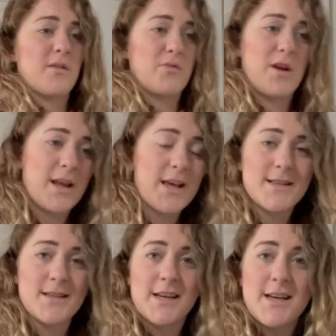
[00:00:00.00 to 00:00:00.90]
really
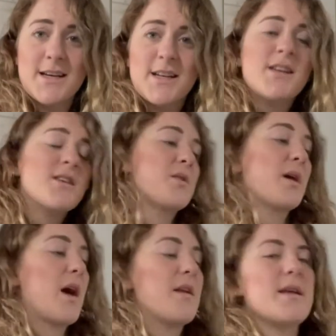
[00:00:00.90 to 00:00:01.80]
easily. So I
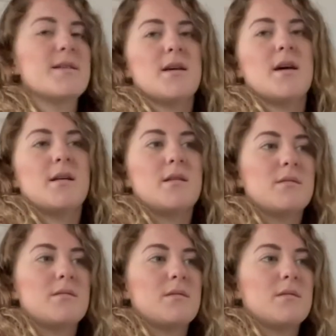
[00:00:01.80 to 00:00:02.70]
kind of need to
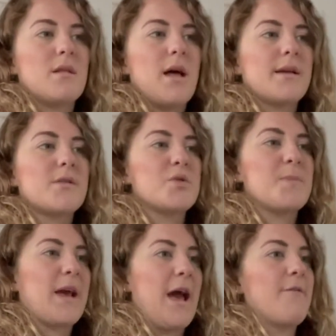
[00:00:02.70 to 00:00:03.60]
like just
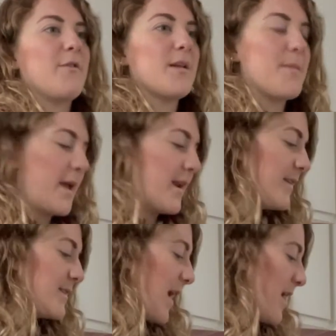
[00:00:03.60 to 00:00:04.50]
be careful at the beginning
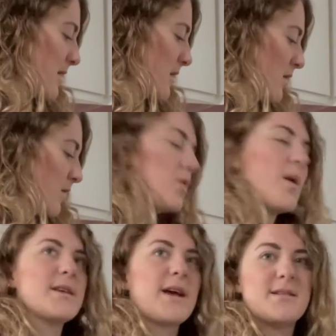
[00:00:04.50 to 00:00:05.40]
of the day.
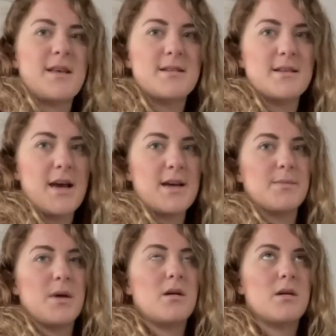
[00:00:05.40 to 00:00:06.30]
Otherwise I get to the end of the day and
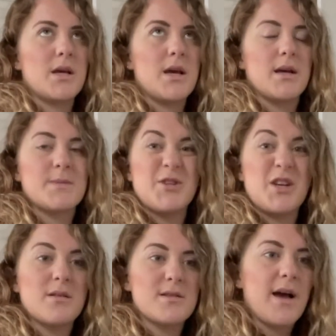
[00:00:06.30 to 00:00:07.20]
I'm like, oh dear,
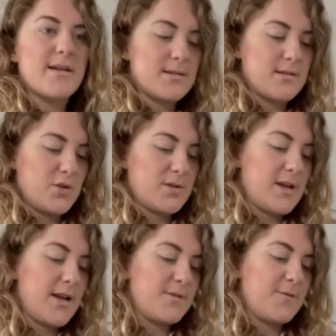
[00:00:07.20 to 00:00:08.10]
especially because I just
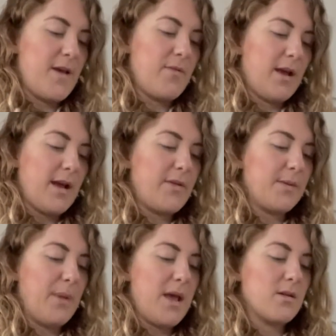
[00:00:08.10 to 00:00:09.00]
tend to favour like
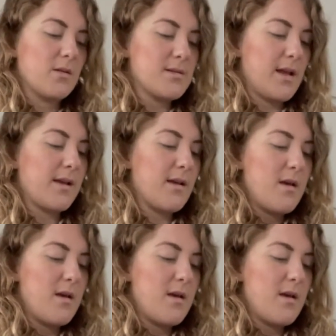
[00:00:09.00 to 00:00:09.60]
having bagels. Like